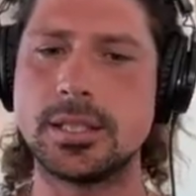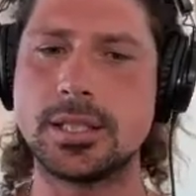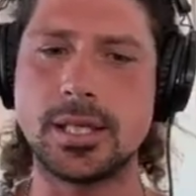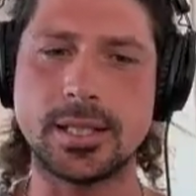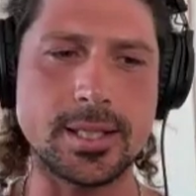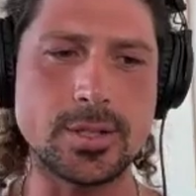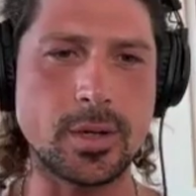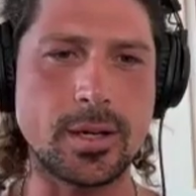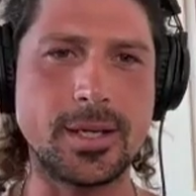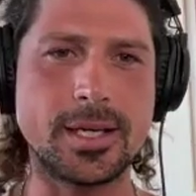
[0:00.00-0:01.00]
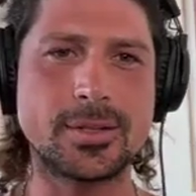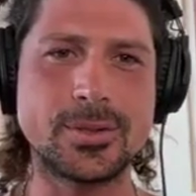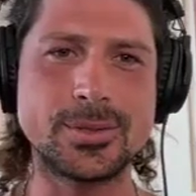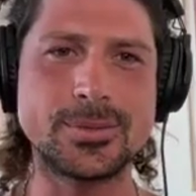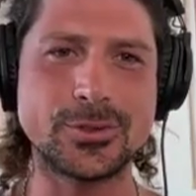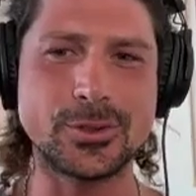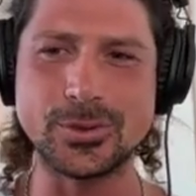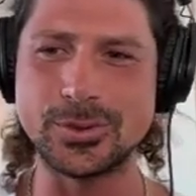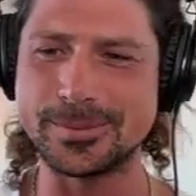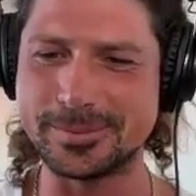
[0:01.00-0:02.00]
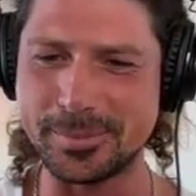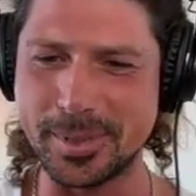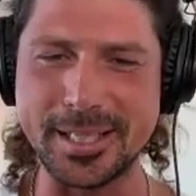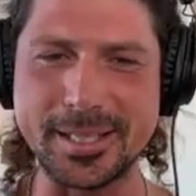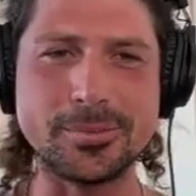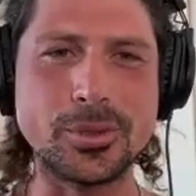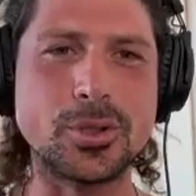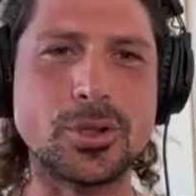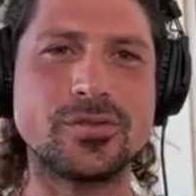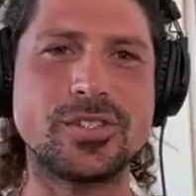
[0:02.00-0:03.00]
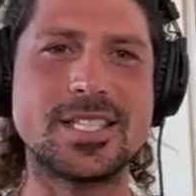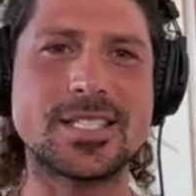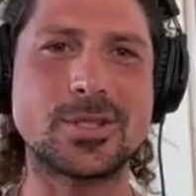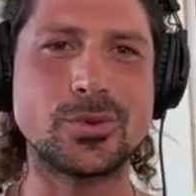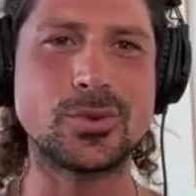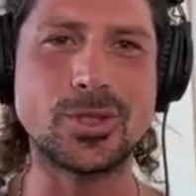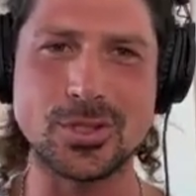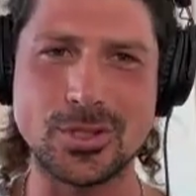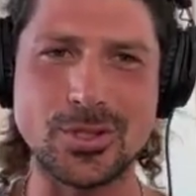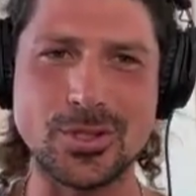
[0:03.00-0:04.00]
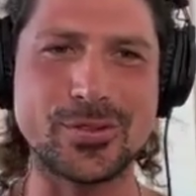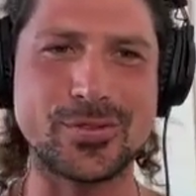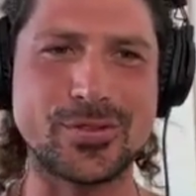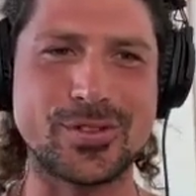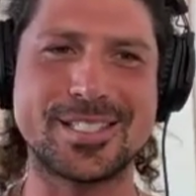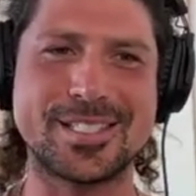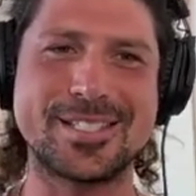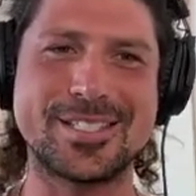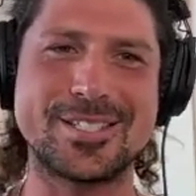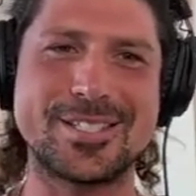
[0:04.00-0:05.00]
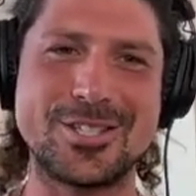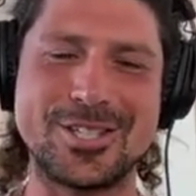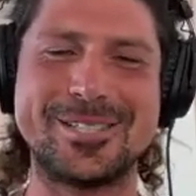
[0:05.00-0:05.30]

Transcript: And yeah, that's what I'm here to do, to bring more of this to the surface, Jill.